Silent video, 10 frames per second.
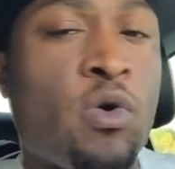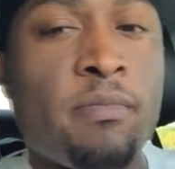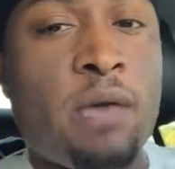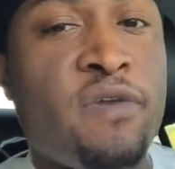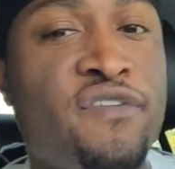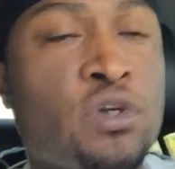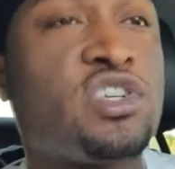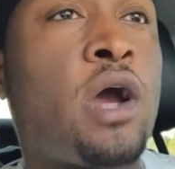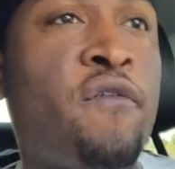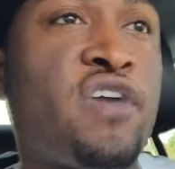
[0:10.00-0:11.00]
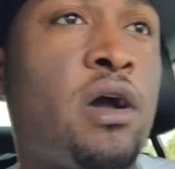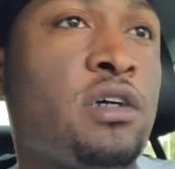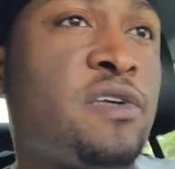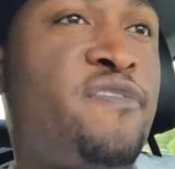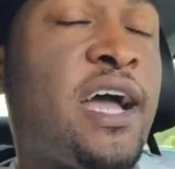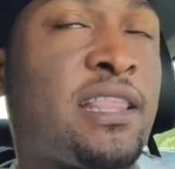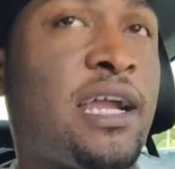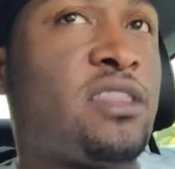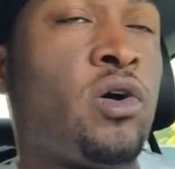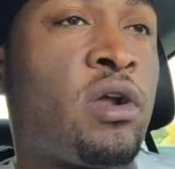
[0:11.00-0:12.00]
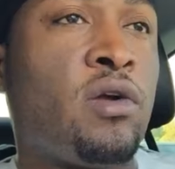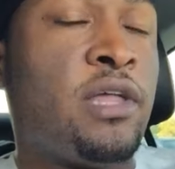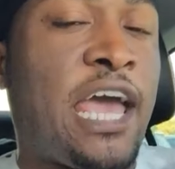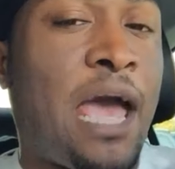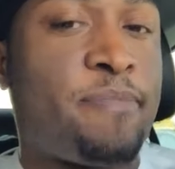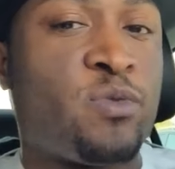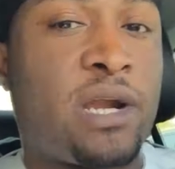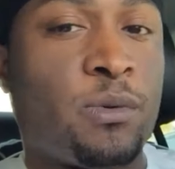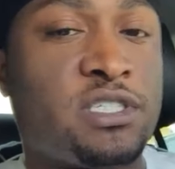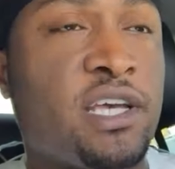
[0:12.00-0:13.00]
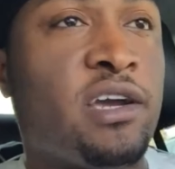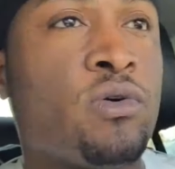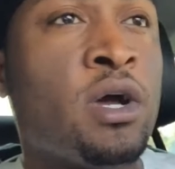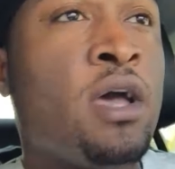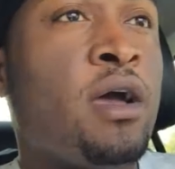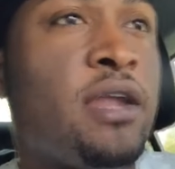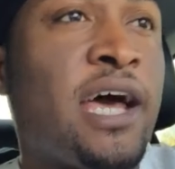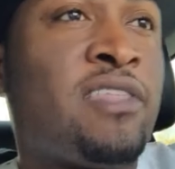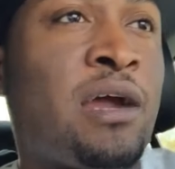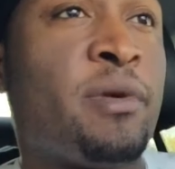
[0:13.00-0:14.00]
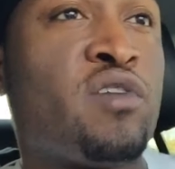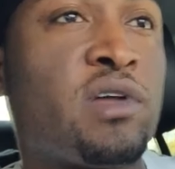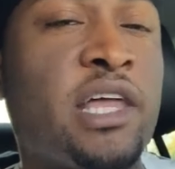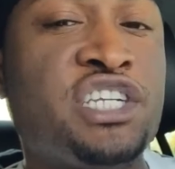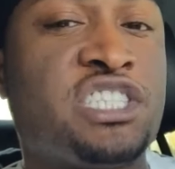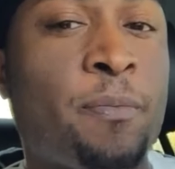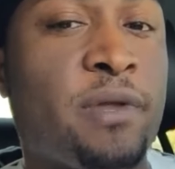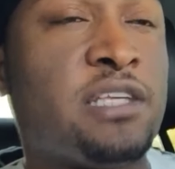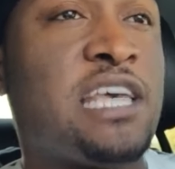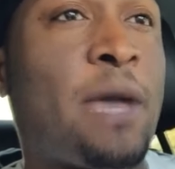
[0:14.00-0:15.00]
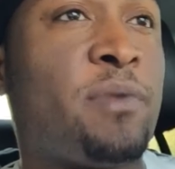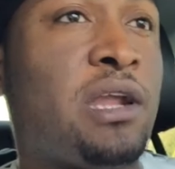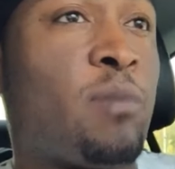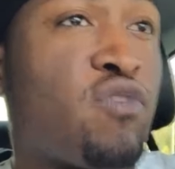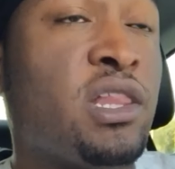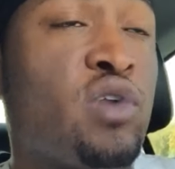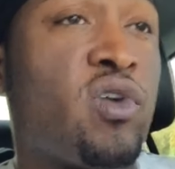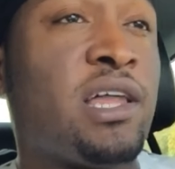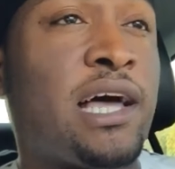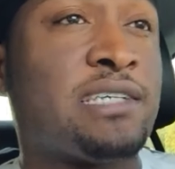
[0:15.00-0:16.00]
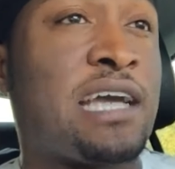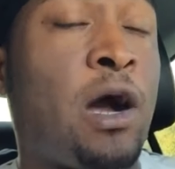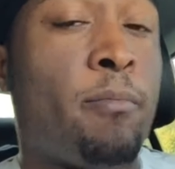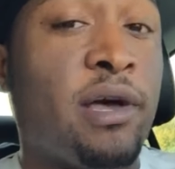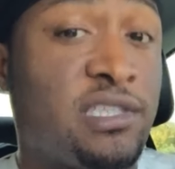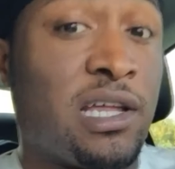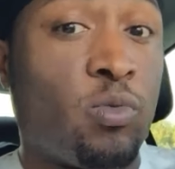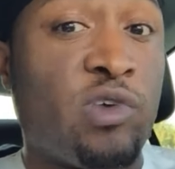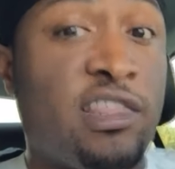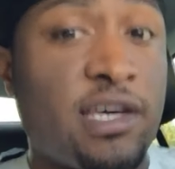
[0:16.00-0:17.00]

Now, what made me feel sorry for y'all is the fact that I thought it only happened when I was single. Now that I'm in a relationship and it's happening, I'm really realizing how messed up we